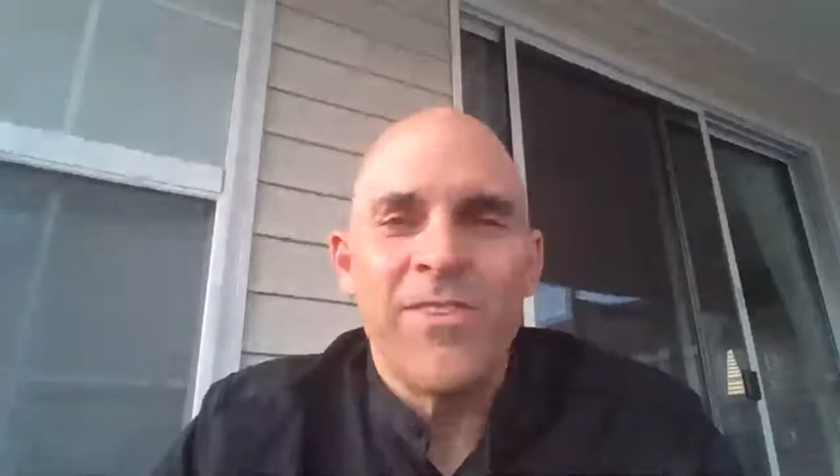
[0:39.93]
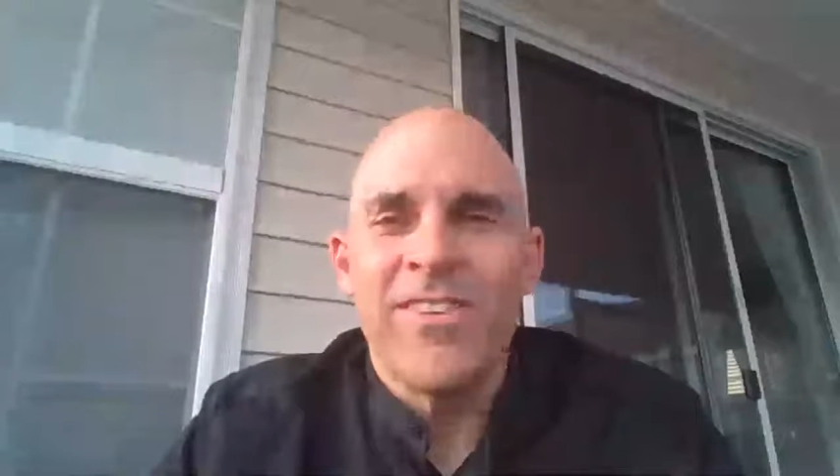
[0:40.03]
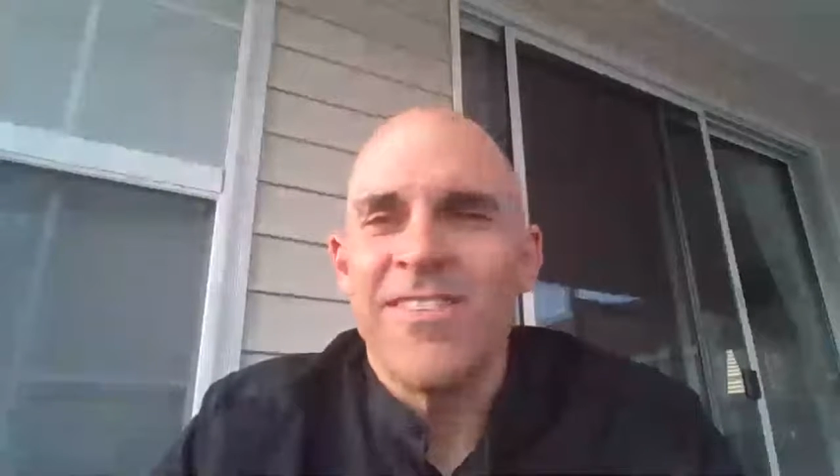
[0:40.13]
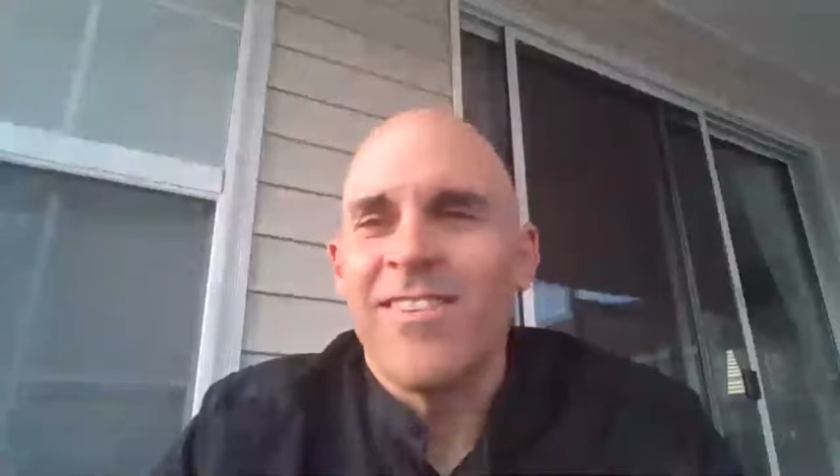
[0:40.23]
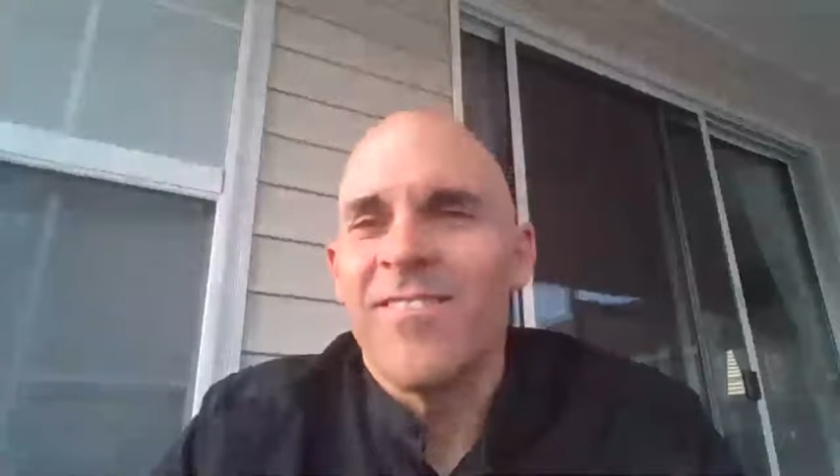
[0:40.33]
of the
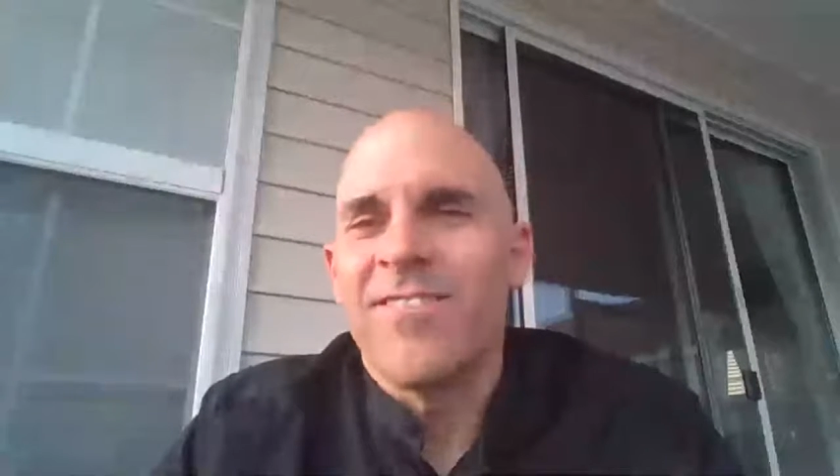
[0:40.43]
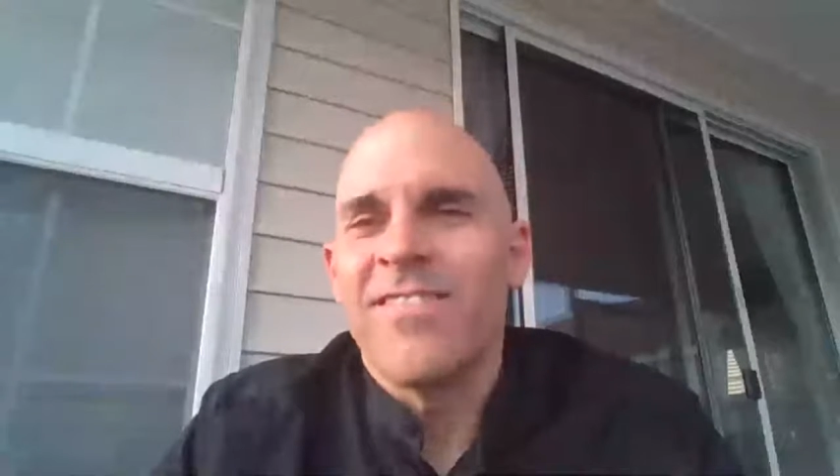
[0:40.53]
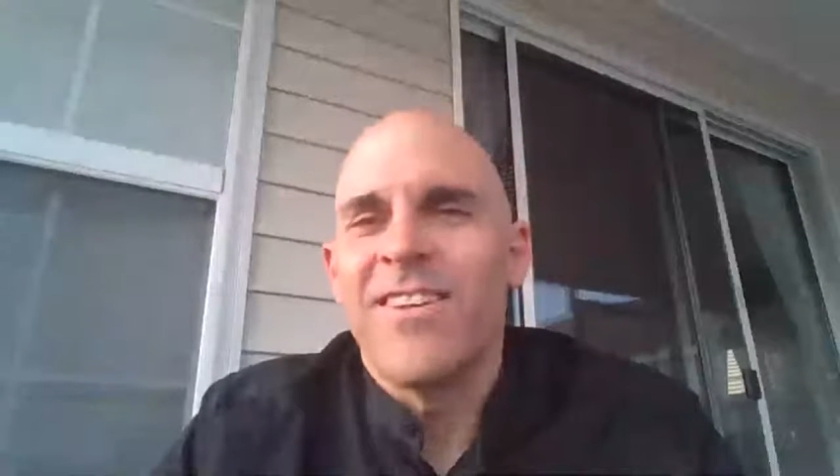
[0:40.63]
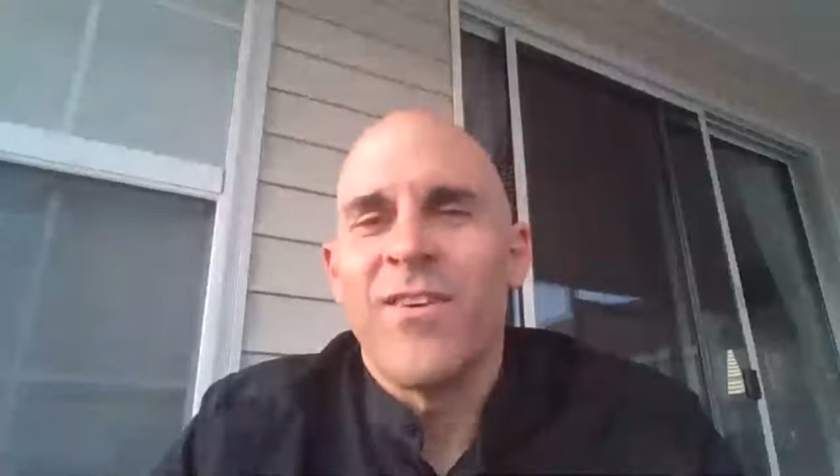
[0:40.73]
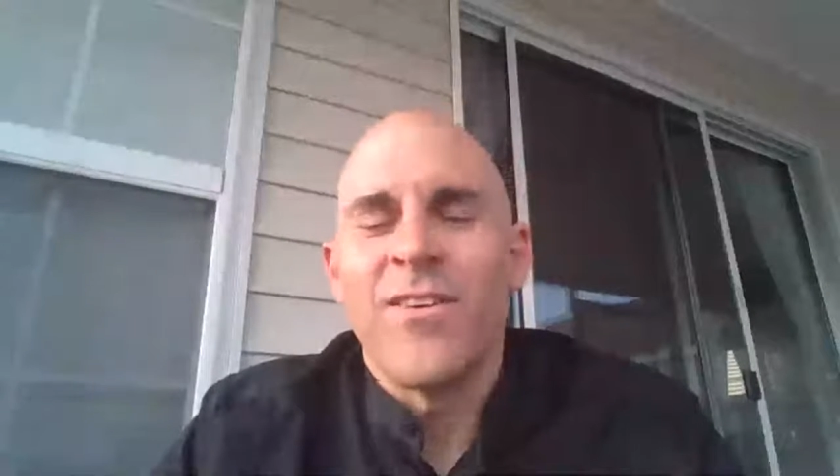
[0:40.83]

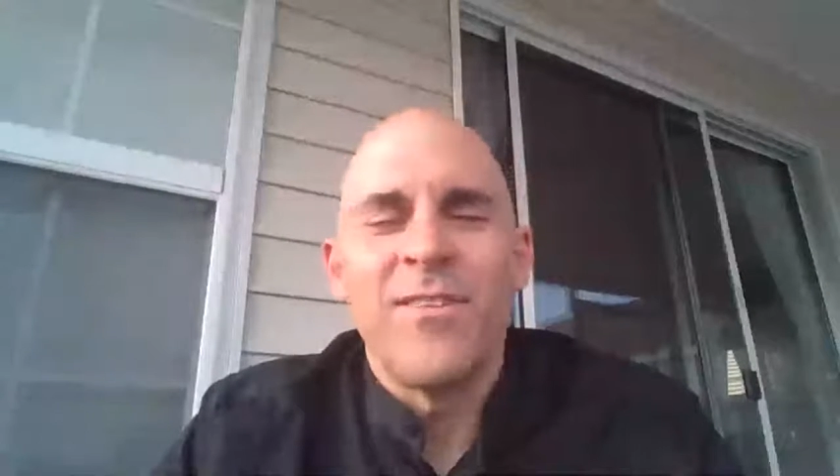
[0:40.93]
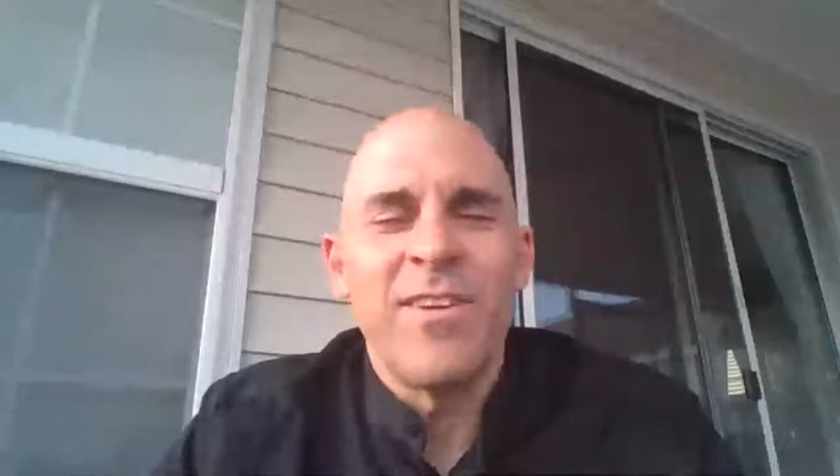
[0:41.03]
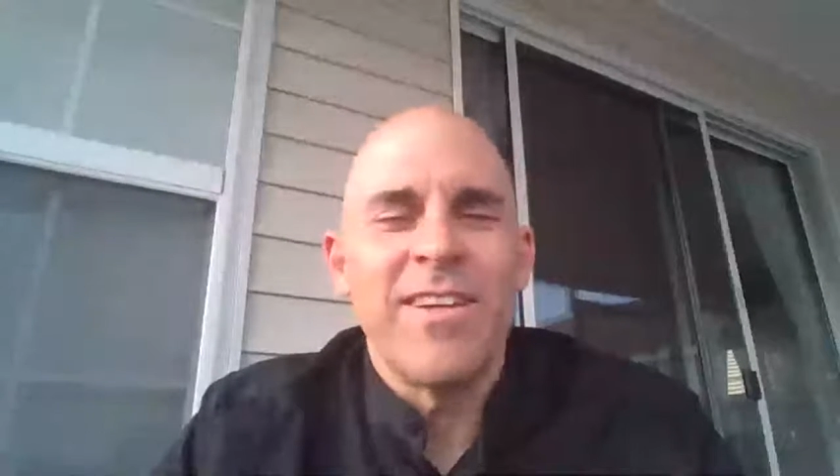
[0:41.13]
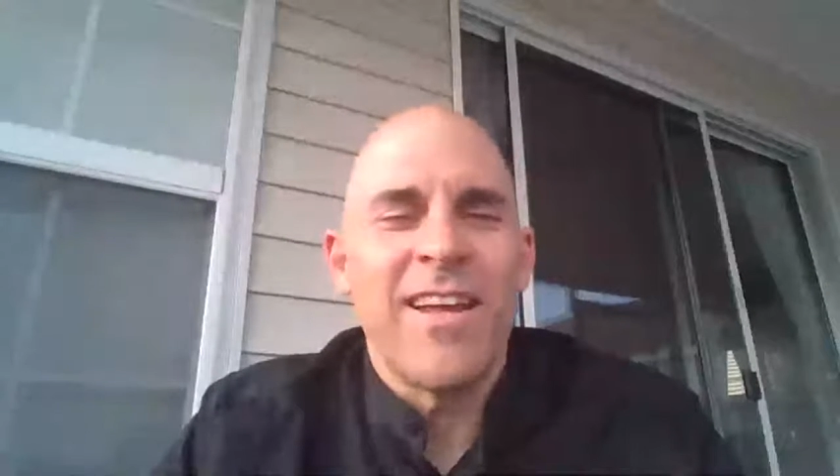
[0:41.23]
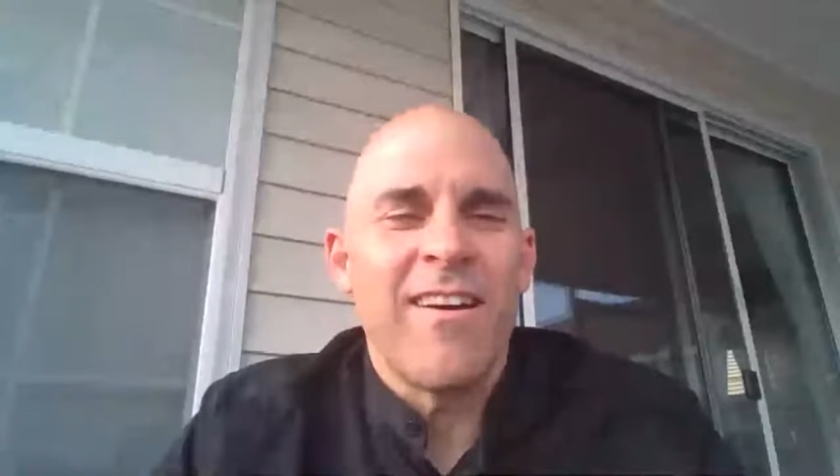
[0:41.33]
benefits of,
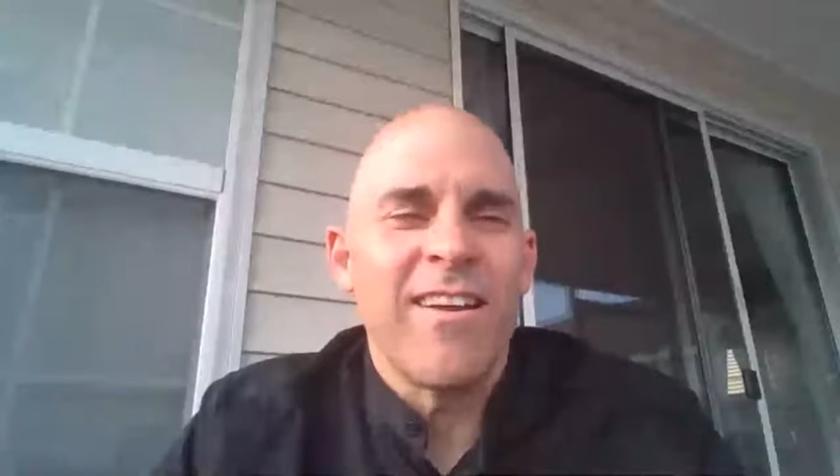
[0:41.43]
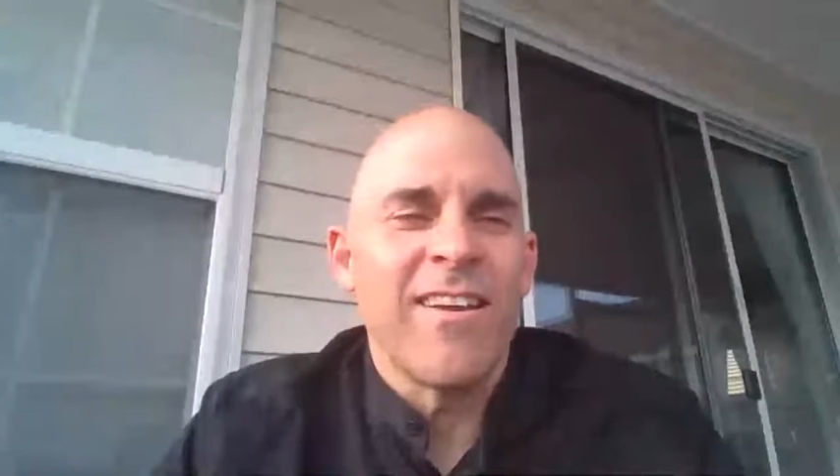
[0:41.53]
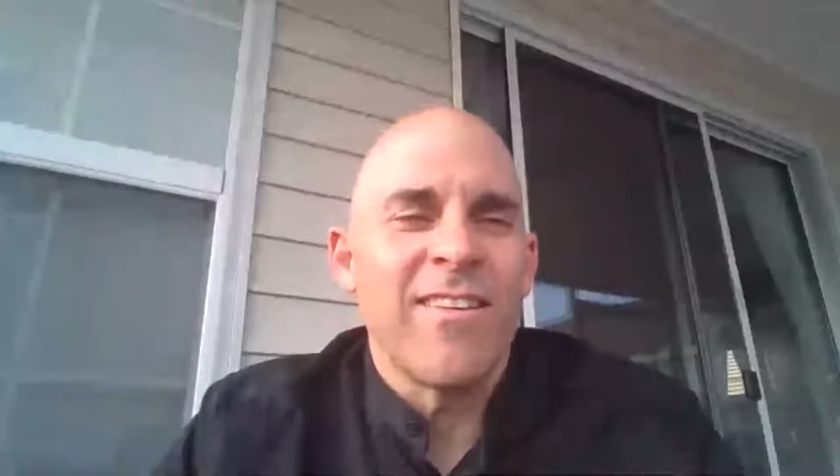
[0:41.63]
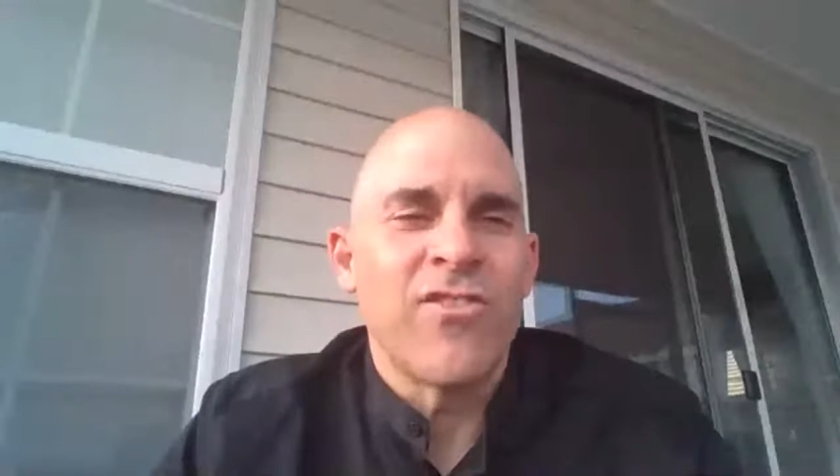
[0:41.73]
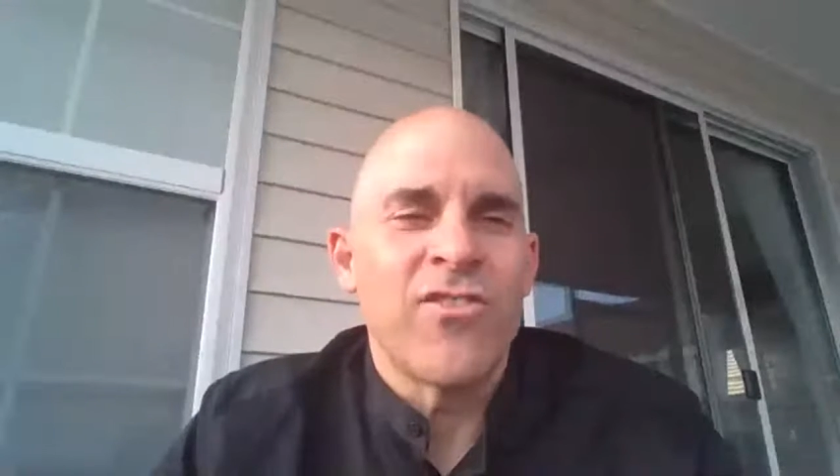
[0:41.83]
living down.